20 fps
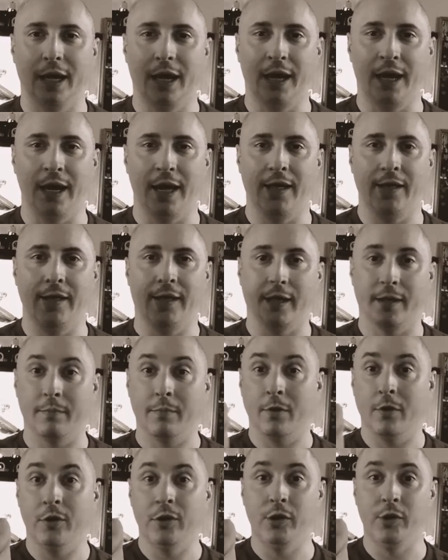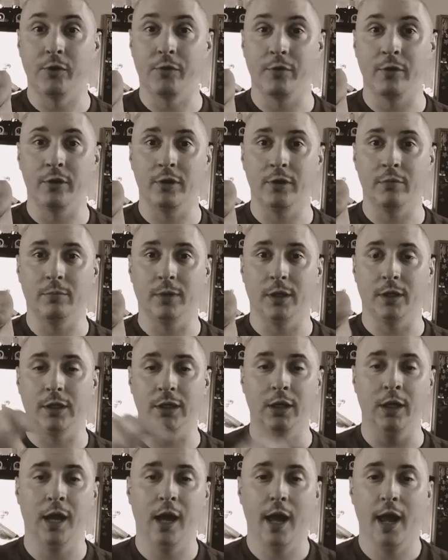I am your Uncle
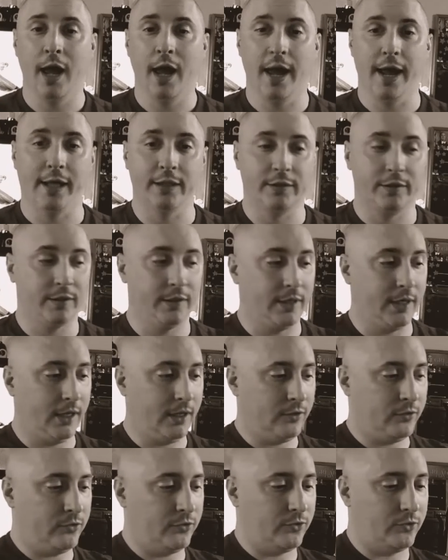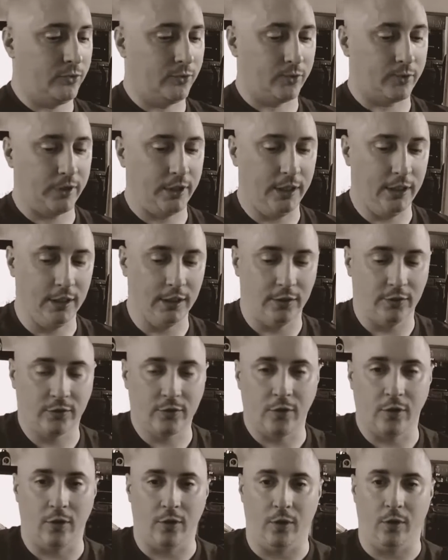Monkey, and today's story is
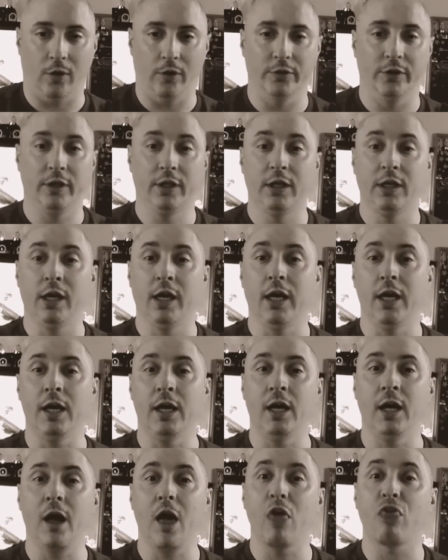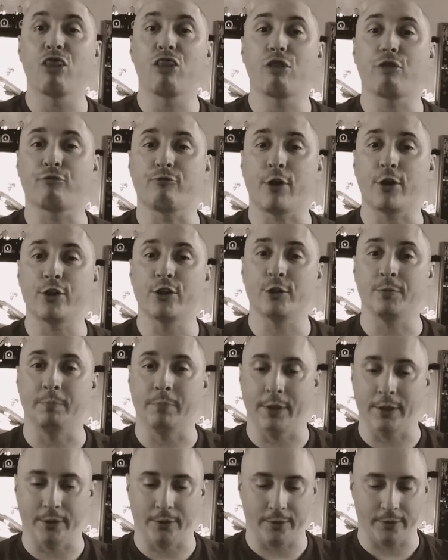called King
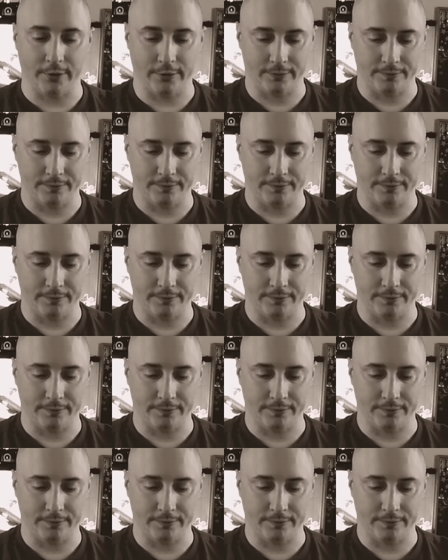Thrushbeard.